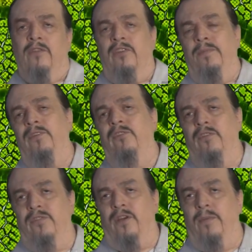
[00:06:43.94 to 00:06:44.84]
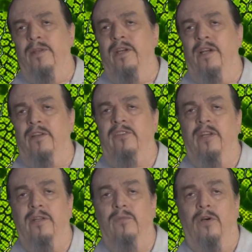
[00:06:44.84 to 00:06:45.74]
The substances of carbon
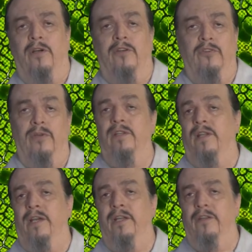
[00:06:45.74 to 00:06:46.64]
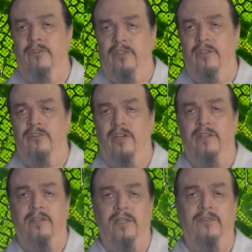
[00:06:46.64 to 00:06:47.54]
dioxide and water join the light energy
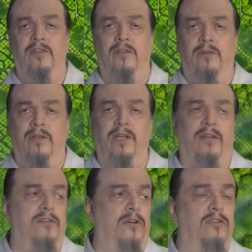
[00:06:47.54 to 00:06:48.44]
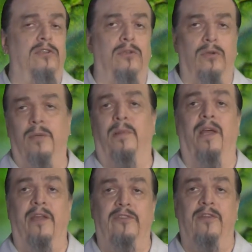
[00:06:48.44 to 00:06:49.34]
inside the leaves in an organelle called
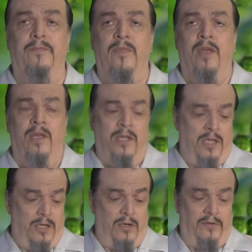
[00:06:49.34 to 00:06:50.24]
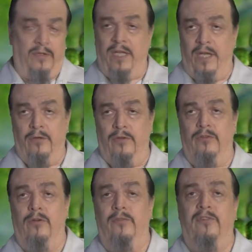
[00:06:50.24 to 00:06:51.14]
chloroplast. However,
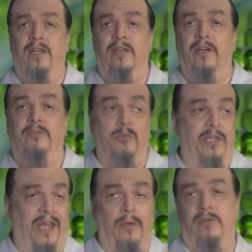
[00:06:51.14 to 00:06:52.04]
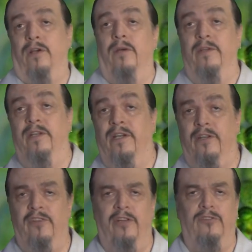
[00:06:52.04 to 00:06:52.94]
heterotrophs like us breathe out carbon
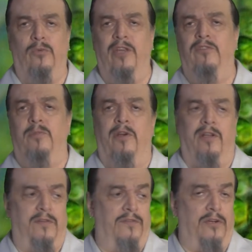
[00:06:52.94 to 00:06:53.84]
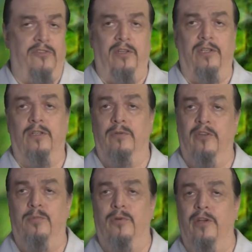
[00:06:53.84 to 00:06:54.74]
dioxide as a waste product of our cellular
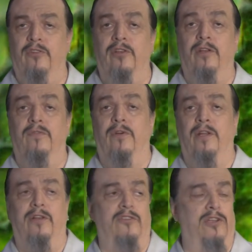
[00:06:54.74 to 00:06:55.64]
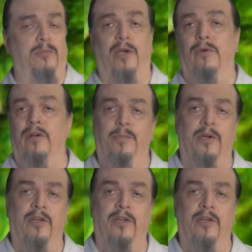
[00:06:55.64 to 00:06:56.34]
respiration to convert energy and power our